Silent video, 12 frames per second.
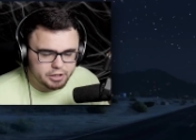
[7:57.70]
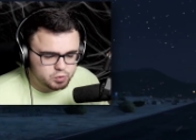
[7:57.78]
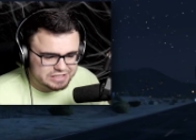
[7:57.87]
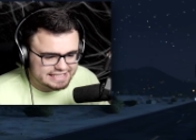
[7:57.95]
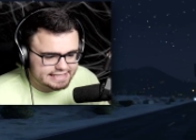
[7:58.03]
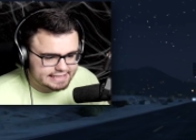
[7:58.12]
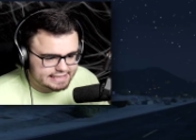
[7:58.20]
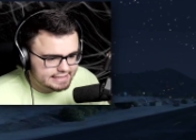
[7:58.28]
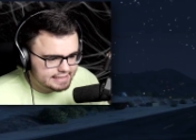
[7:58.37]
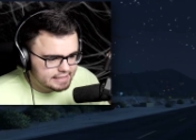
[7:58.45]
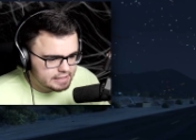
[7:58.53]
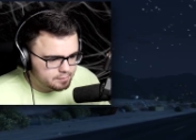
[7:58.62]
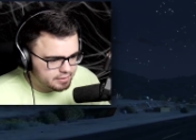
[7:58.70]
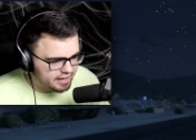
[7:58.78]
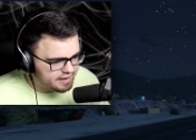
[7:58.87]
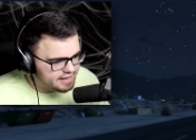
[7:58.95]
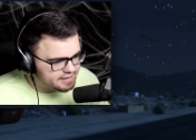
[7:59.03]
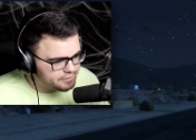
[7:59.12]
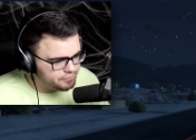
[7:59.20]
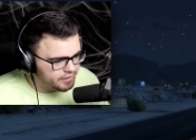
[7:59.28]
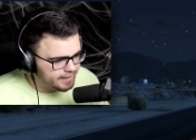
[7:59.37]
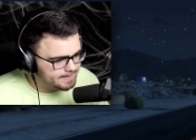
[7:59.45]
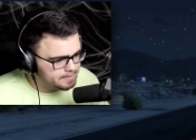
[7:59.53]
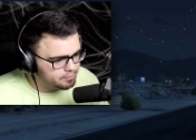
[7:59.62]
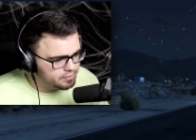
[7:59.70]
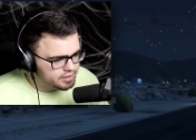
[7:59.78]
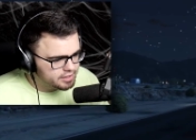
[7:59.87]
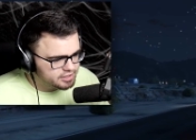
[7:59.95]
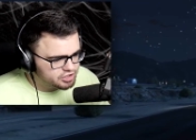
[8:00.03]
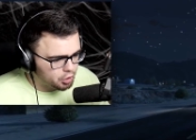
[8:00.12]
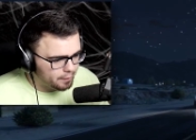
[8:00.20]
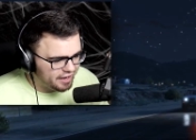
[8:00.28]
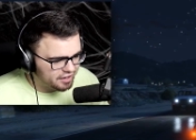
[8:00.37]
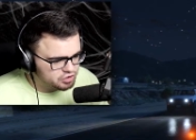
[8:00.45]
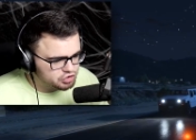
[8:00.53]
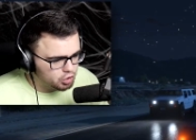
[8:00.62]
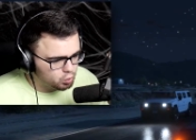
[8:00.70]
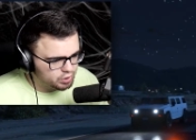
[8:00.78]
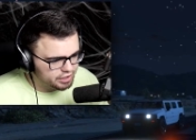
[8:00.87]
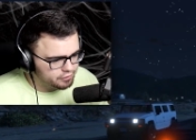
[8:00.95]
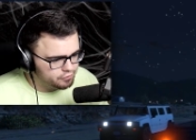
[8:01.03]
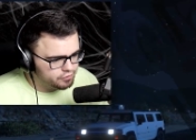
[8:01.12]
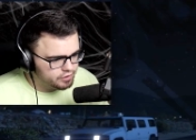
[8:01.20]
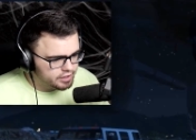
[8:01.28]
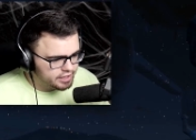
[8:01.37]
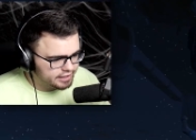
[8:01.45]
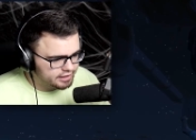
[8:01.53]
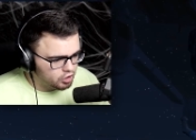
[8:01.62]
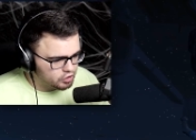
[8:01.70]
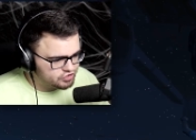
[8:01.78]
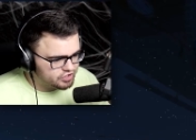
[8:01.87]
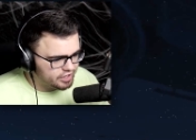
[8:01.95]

he went, but I need to find him. Terminators don't live in Los